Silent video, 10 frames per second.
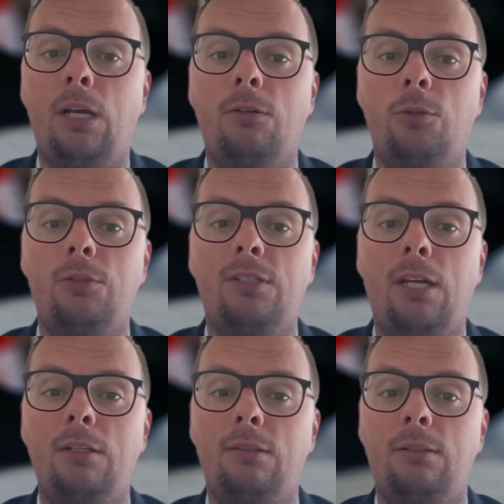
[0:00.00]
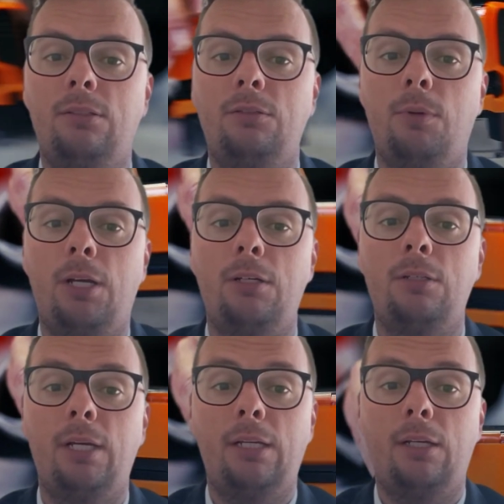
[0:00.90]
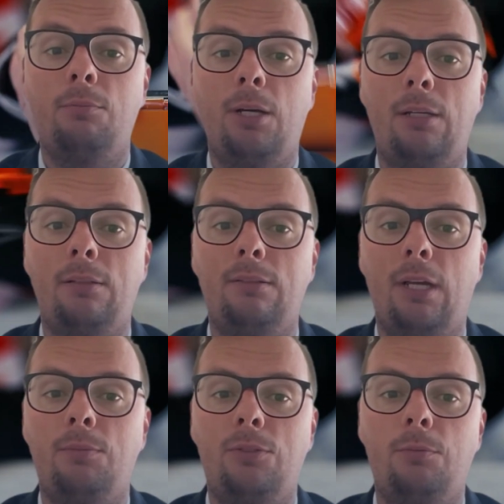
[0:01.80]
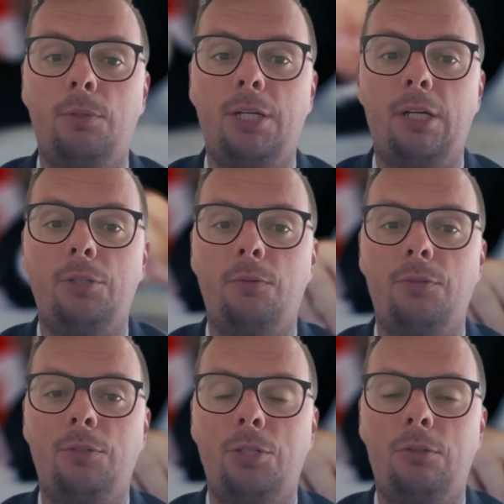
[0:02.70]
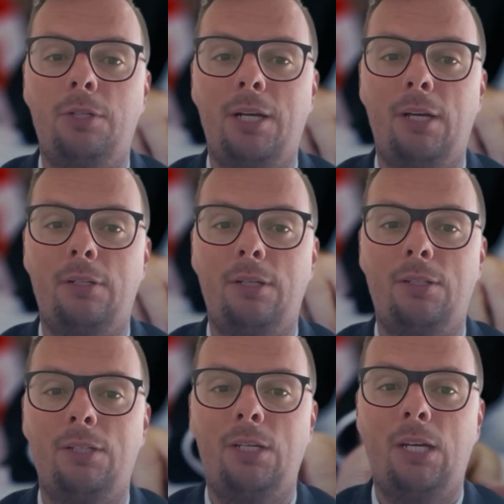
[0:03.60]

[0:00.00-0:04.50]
If your status has expired, take immediate steps to protect your future in Canada.